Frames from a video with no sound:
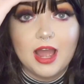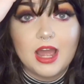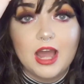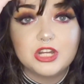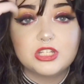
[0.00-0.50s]

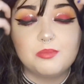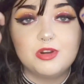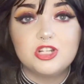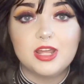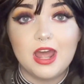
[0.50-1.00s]
I just
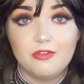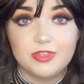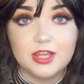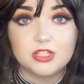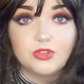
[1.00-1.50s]
appreciate
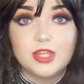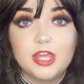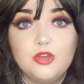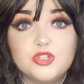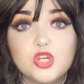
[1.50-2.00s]
everything. So thank
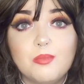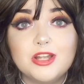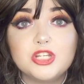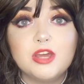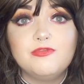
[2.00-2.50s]
you so much
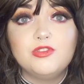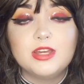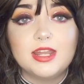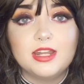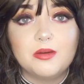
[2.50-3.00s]
if you did
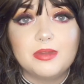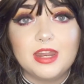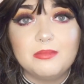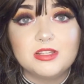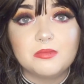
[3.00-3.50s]
end up getting
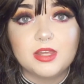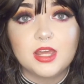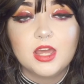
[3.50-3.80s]
me something.